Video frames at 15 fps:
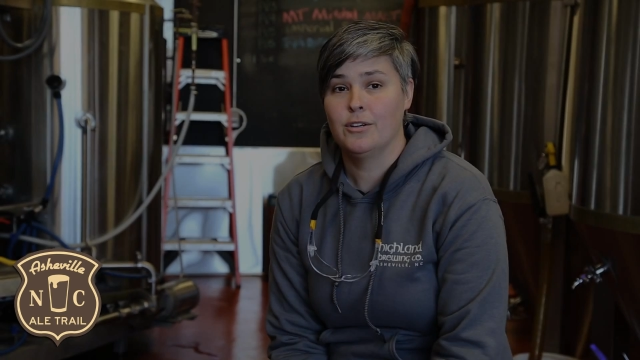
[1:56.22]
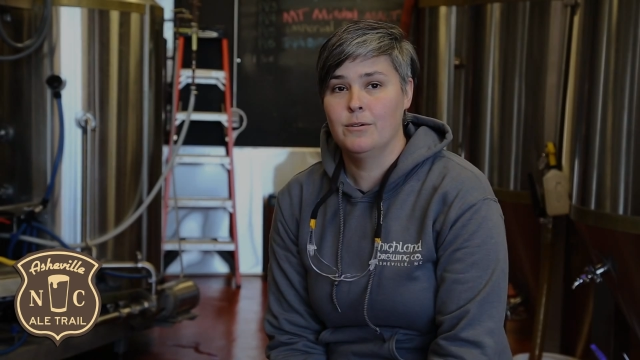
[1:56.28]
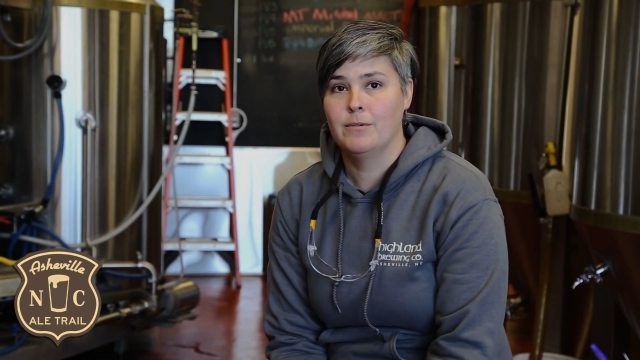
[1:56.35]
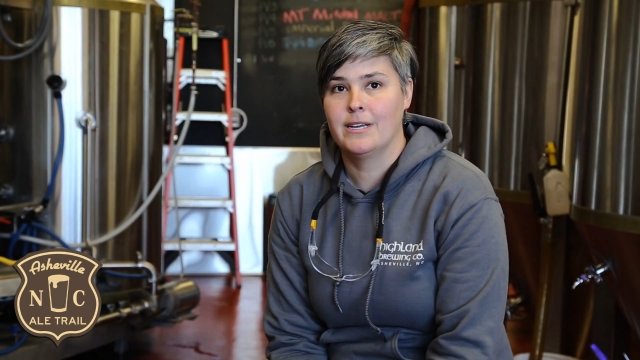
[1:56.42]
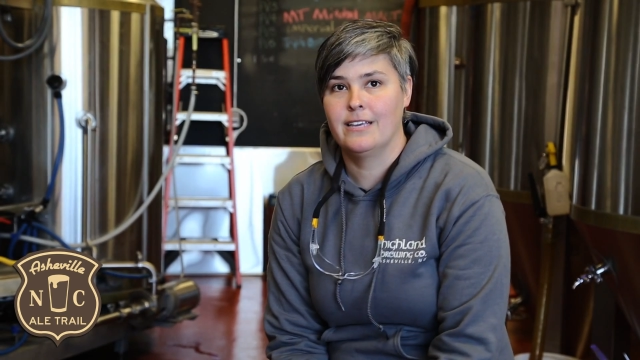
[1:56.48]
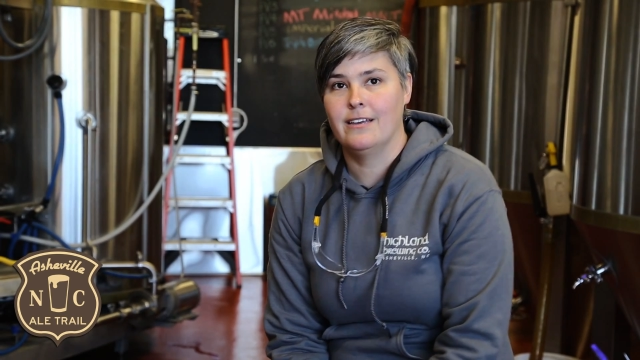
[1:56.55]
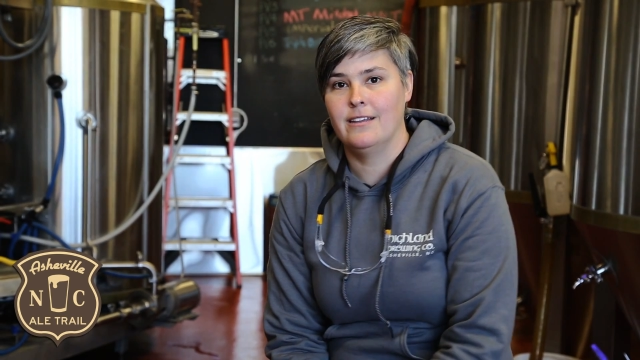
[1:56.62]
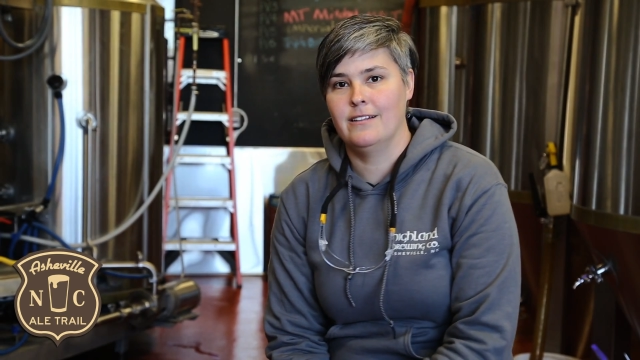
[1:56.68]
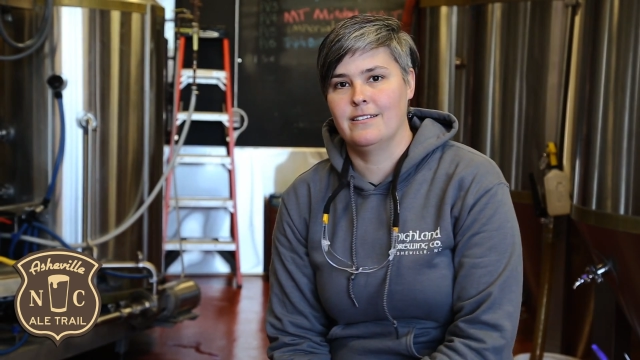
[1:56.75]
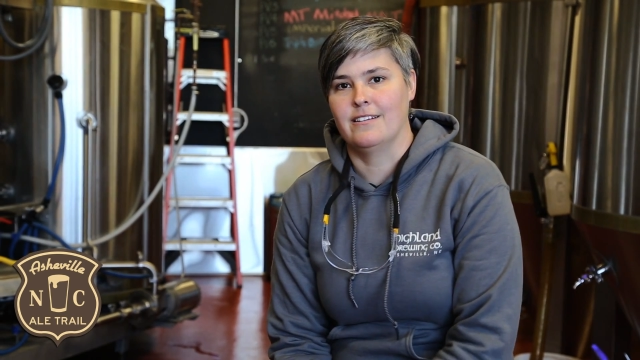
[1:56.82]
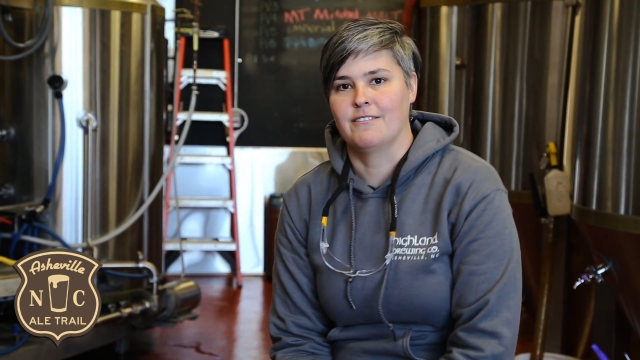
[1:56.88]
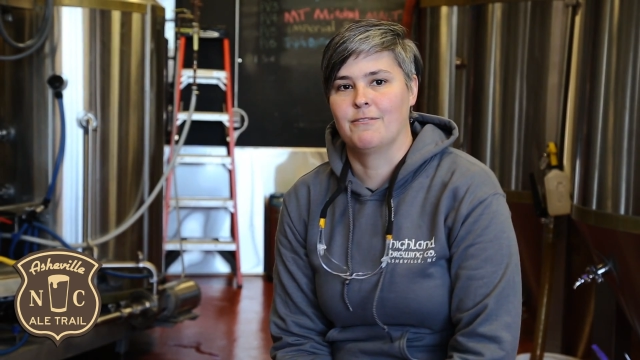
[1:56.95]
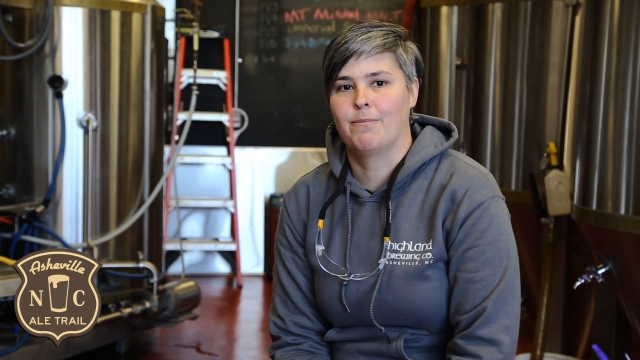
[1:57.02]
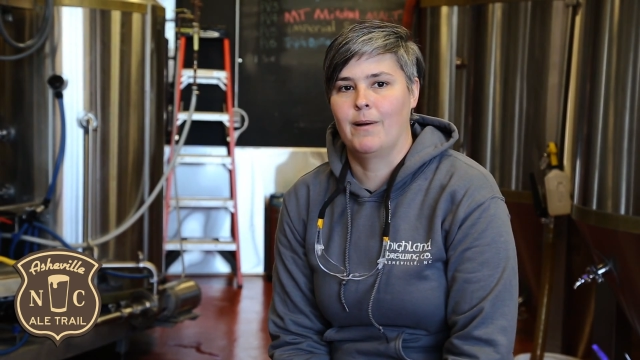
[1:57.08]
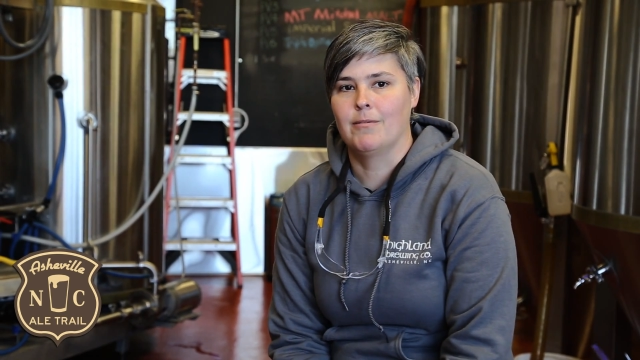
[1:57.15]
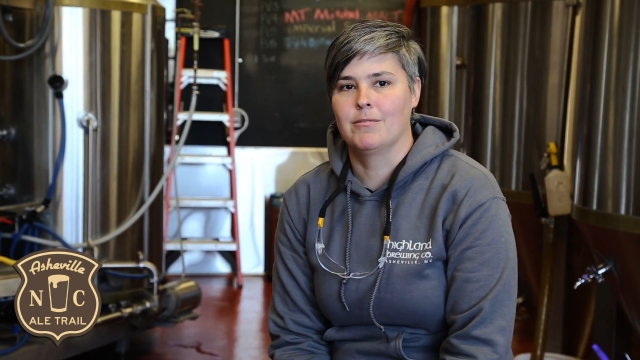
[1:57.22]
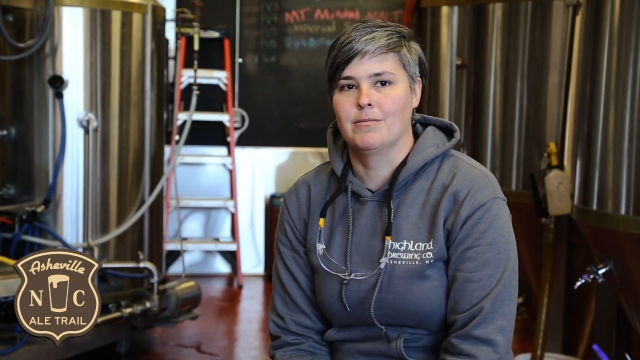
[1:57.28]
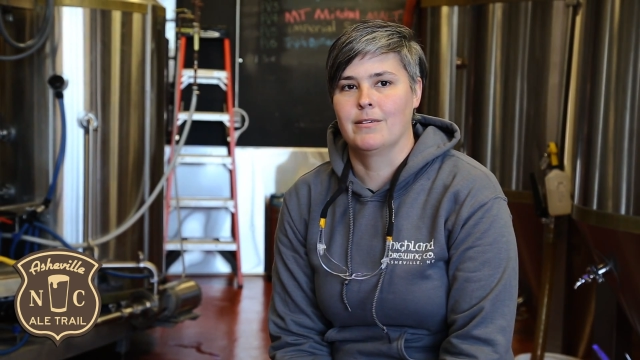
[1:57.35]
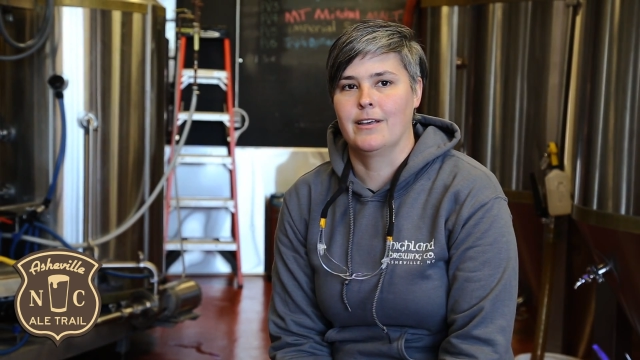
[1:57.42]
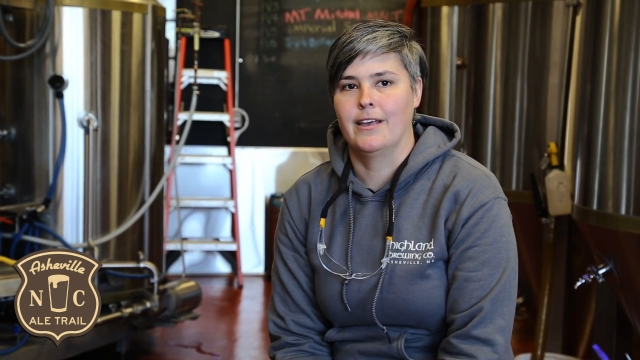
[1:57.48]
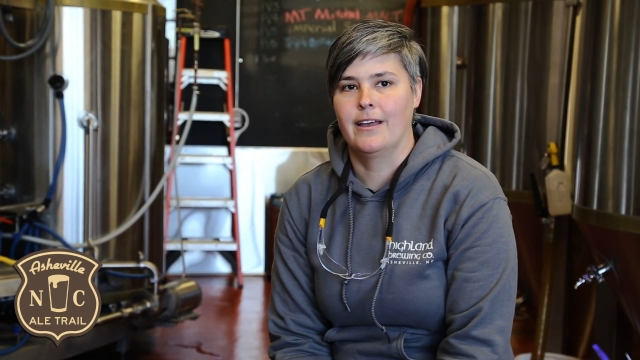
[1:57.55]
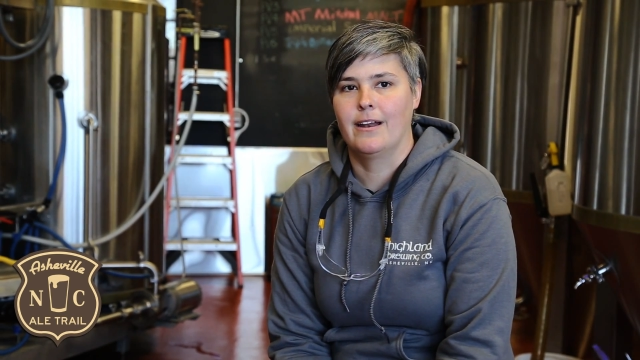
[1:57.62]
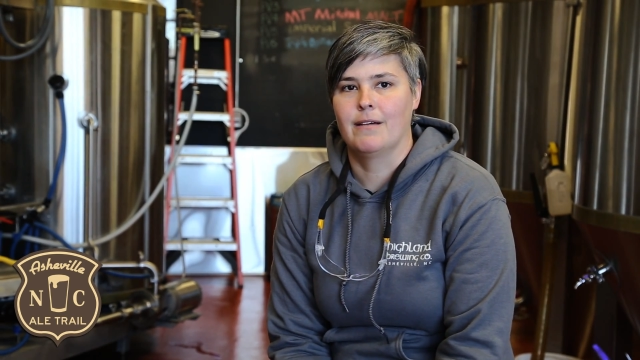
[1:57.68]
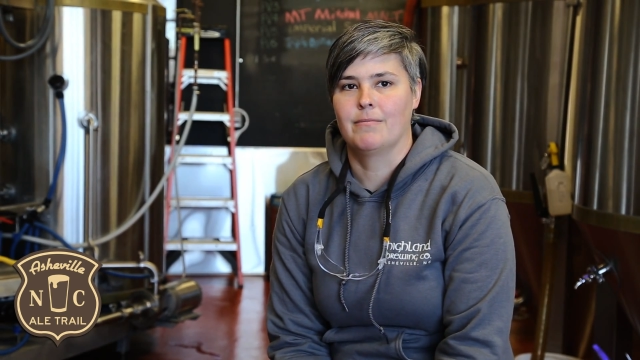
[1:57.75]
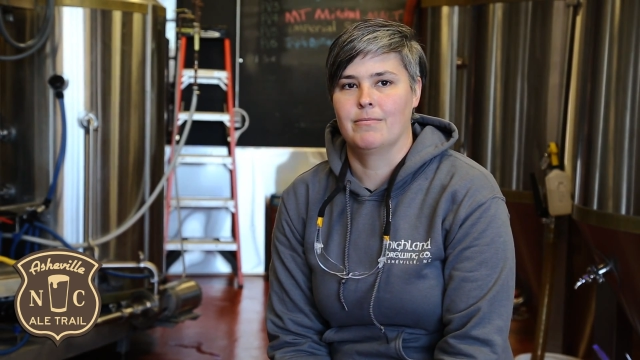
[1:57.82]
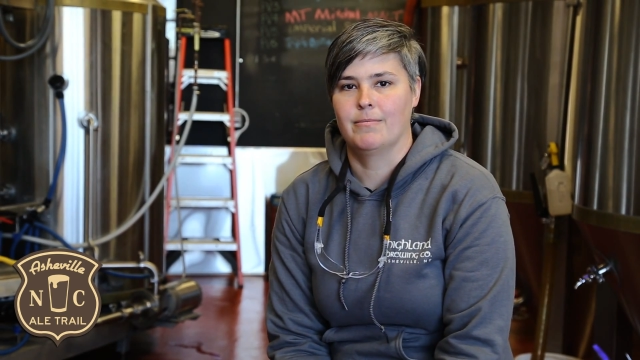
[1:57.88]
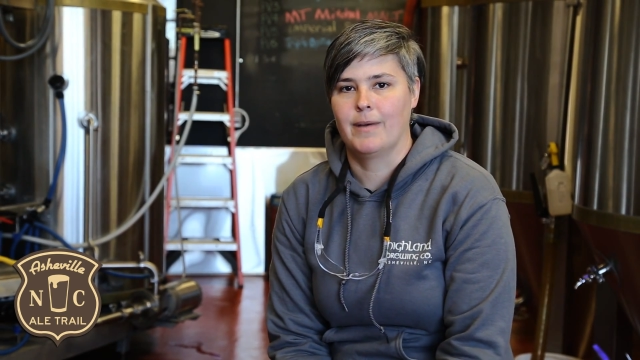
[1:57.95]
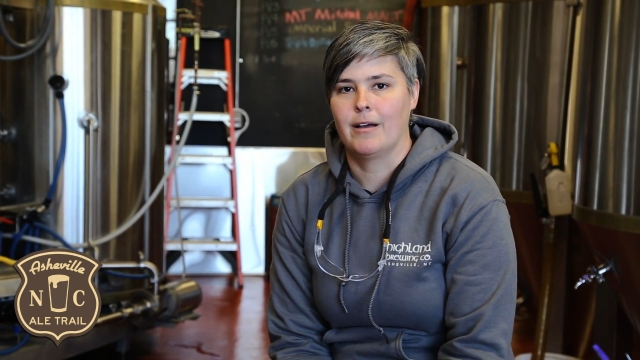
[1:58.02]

2 weekends, I've probably hit up